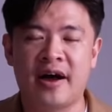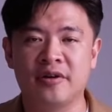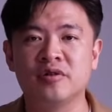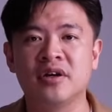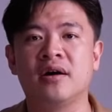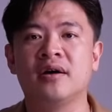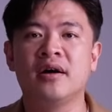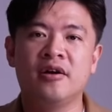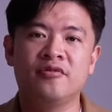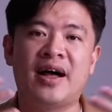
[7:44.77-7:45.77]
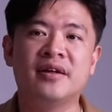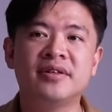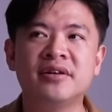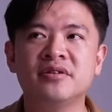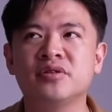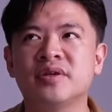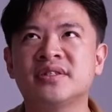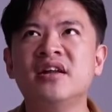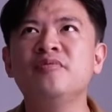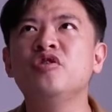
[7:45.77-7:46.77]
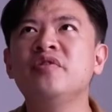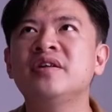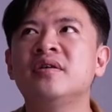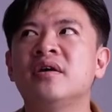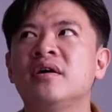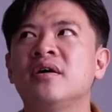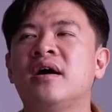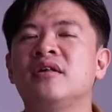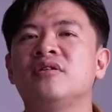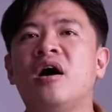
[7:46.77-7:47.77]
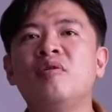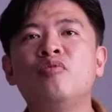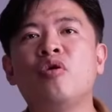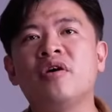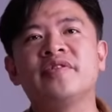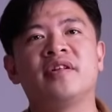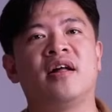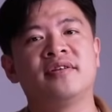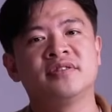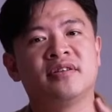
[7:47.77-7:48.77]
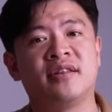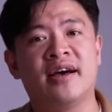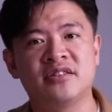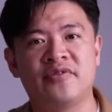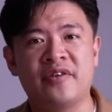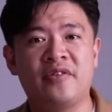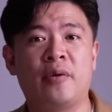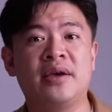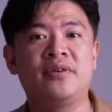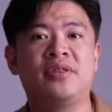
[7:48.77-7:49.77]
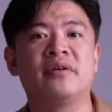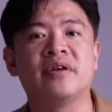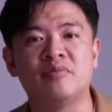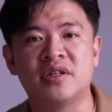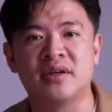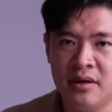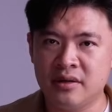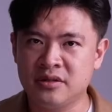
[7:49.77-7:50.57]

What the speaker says: Iota validators. So it's kind of moving along more of the lines of what Ethereum did.